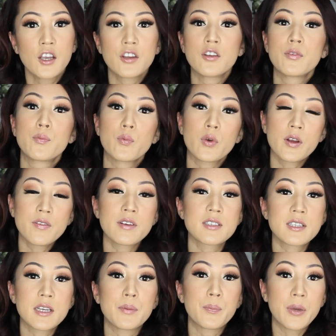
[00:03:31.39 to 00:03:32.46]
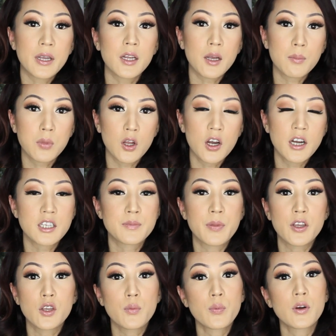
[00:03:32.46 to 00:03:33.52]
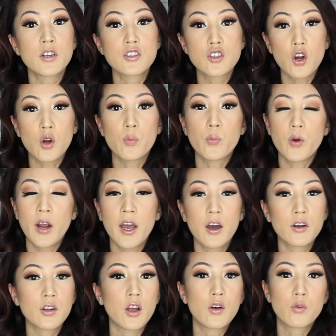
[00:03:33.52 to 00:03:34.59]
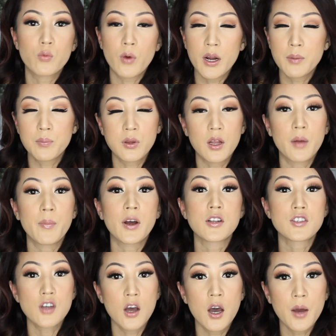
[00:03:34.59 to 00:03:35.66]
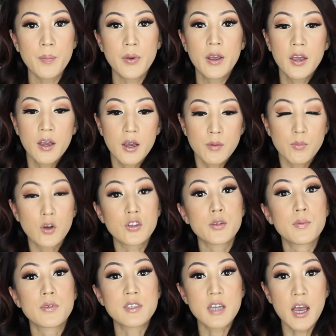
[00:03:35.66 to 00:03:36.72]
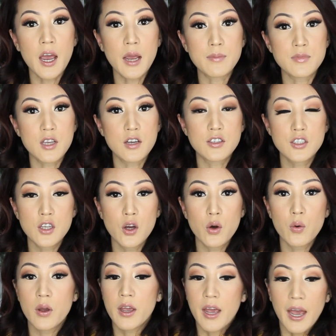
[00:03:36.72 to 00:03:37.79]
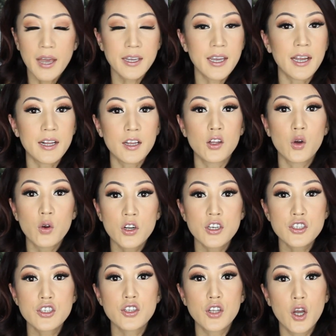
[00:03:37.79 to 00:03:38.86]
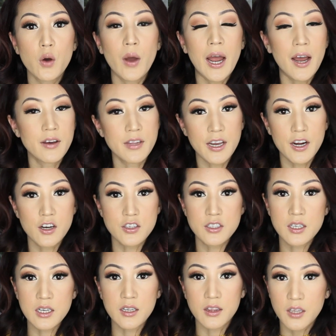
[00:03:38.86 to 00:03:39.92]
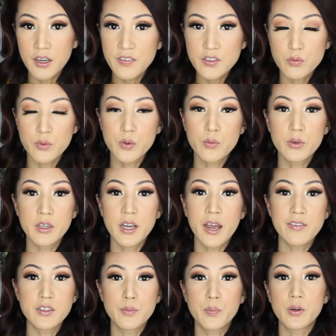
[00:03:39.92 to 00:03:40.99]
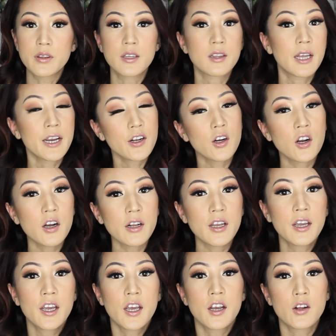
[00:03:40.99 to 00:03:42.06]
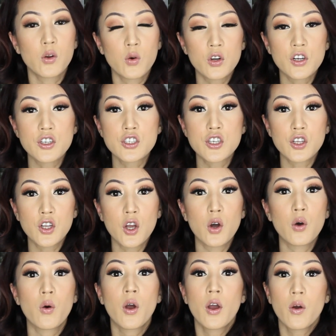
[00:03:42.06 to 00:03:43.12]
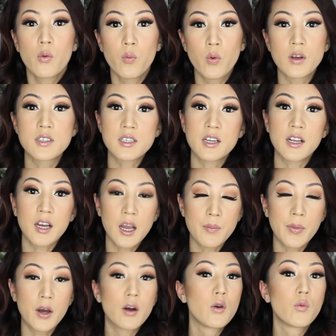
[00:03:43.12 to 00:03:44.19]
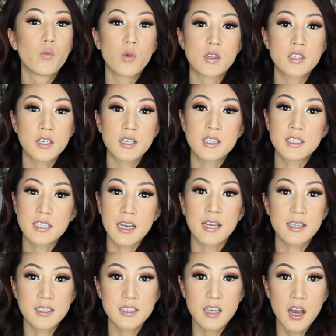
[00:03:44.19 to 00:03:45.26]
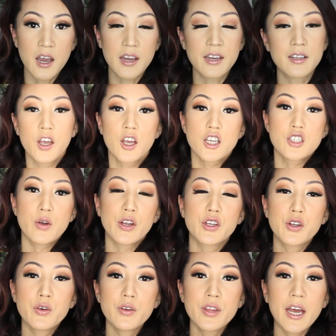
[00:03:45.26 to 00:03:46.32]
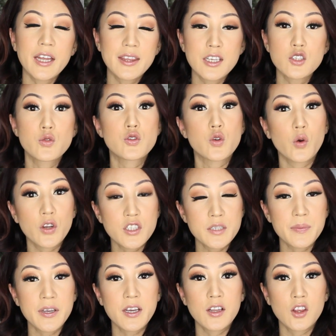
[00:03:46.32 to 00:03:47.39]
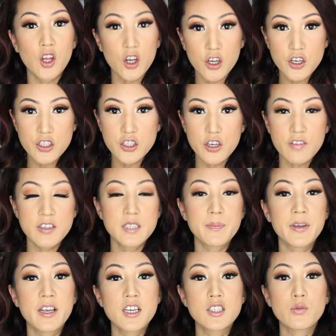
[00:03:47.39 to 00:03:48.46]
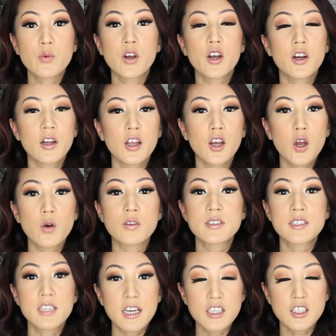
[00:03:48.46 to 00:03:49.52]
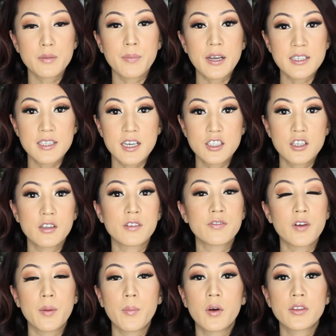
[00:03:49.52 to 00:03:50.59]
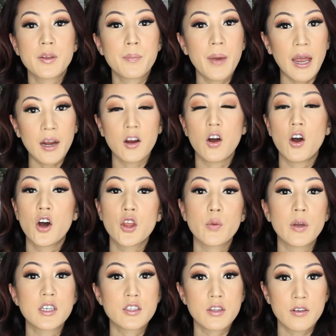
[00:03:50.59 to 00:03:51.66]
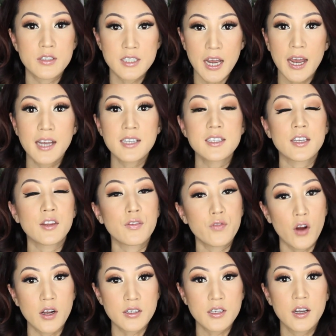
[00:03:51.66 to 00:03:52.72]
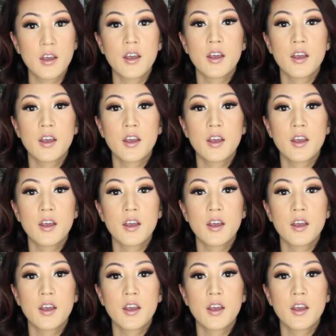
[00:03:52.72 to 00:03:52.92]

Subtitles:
You've previously been a blonde, but you put dark brown, red plum on top multiple times. So again, in order to know how the hair is going to lift, we really have to put the lightener on in order to know what's going to come out and what's going to stay inside. So I knew that this was going to be a longer service because we are going to go section by section from the back all the way to the sides and the front.